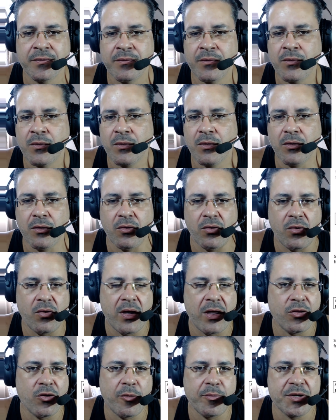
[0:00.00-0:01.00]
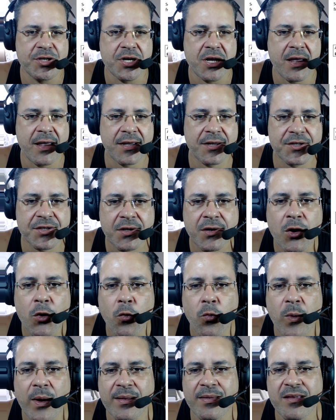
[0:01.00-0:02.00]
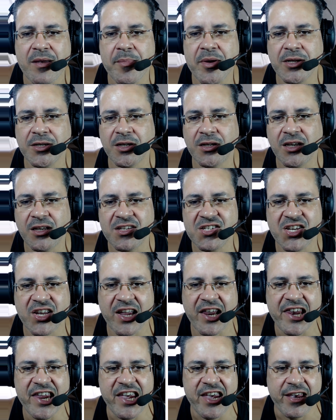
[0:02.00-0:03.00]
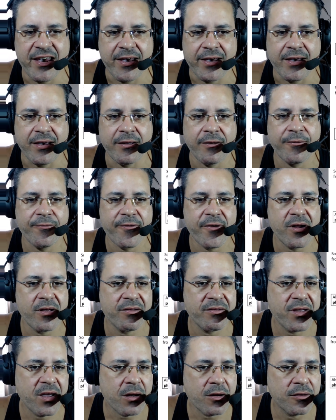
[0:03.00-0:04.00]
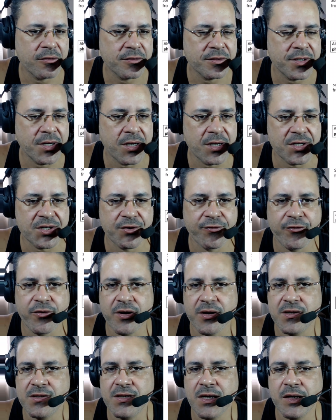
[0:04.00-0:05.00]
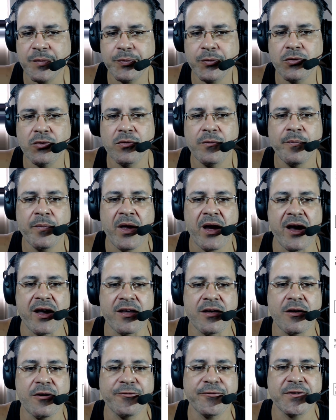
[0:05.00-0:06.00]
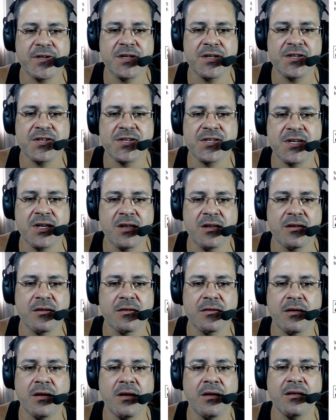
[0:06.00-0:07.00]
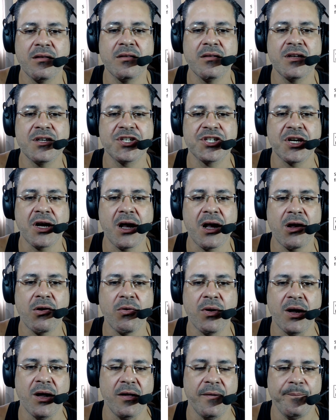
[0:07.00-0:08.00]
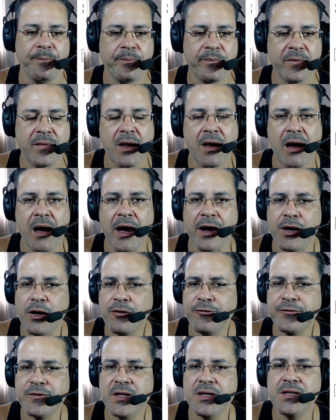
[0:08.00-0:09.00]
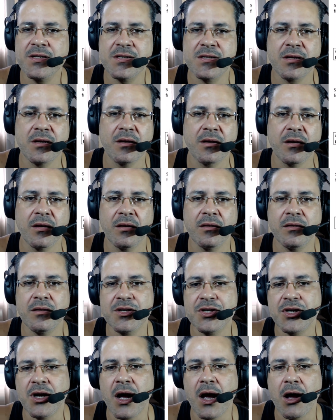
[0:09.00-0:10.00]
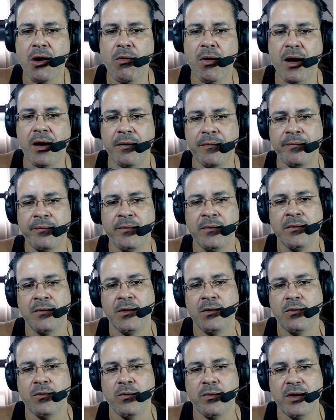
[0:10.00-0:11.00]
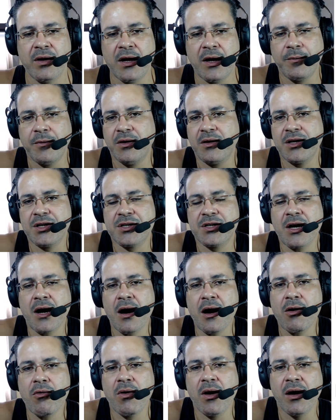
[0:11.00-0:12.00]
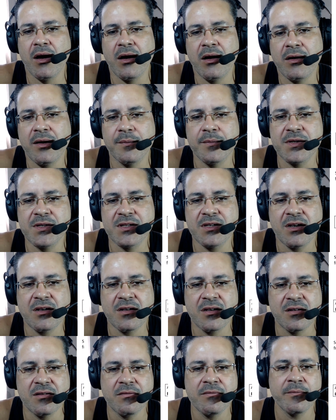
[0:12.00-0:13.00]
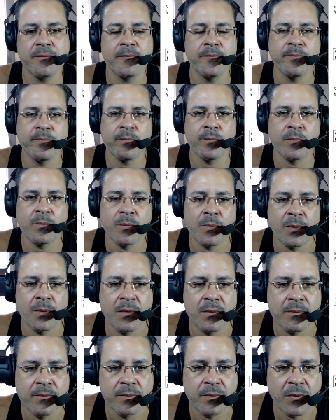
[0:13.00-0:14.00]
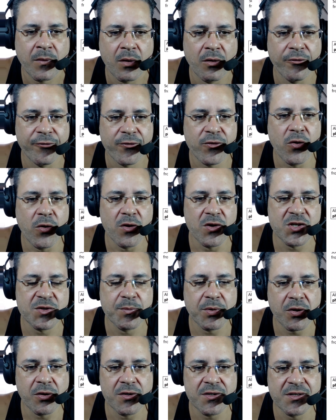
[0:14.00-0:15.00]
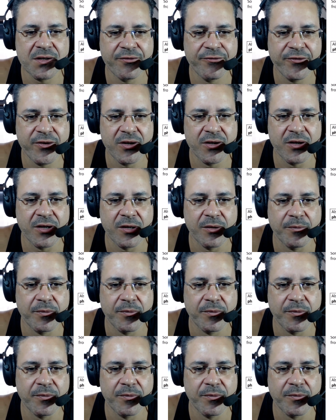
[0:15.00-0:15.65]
or an object when the meaning is clear from the context. For example, I often sing in the shower. I often sing in the shower. When I'm in the shower, I'm singing. Of course, because the verb